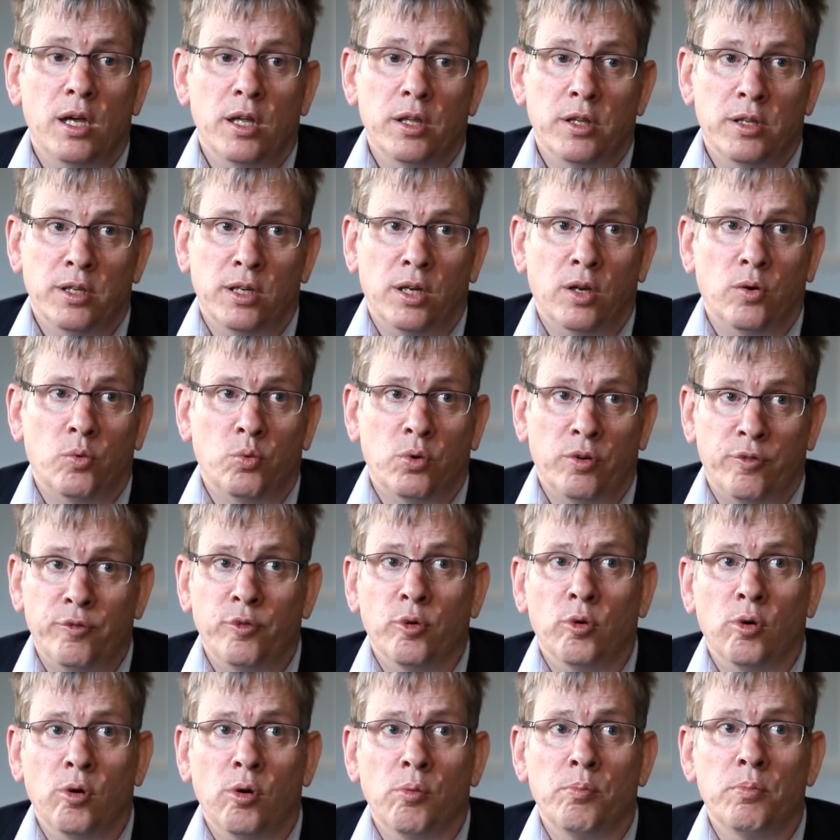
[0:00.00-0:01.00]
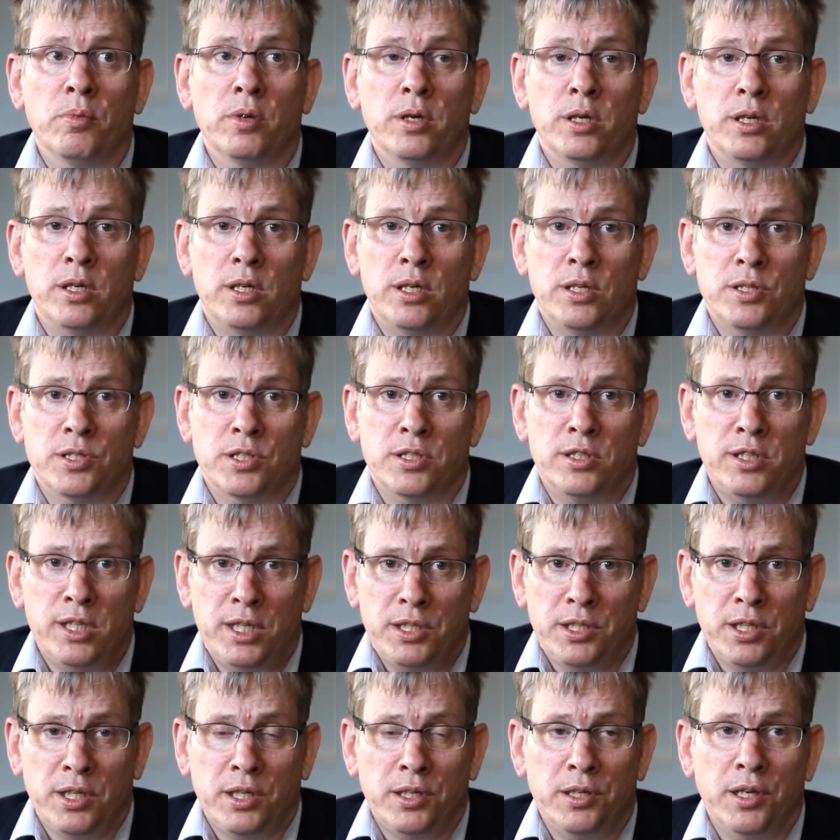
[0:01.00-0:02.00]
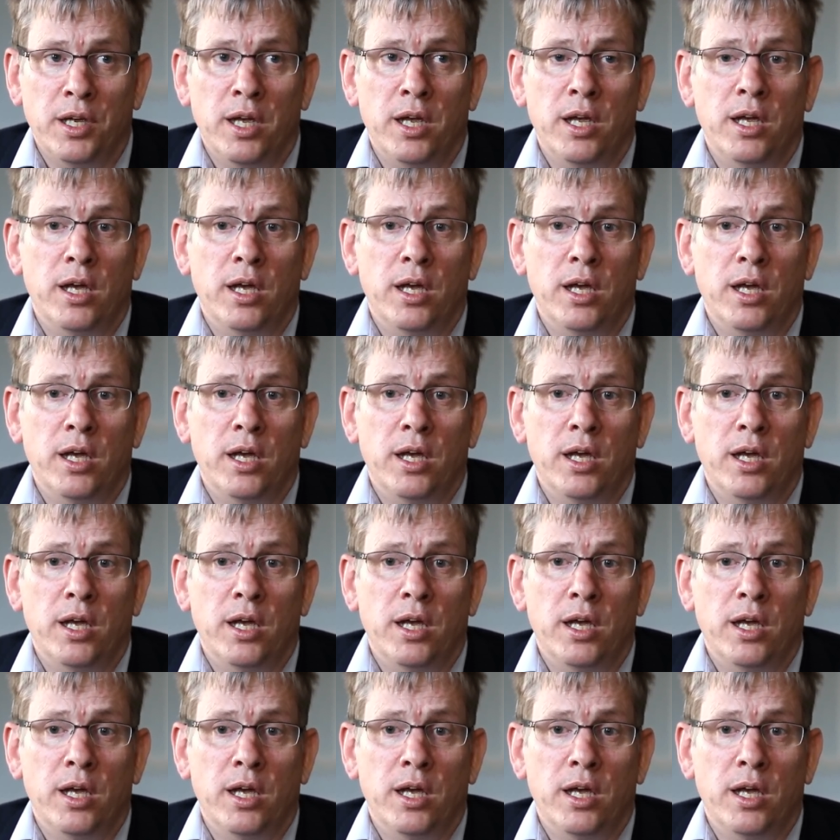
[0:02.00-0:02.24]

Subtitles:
that reform is needed.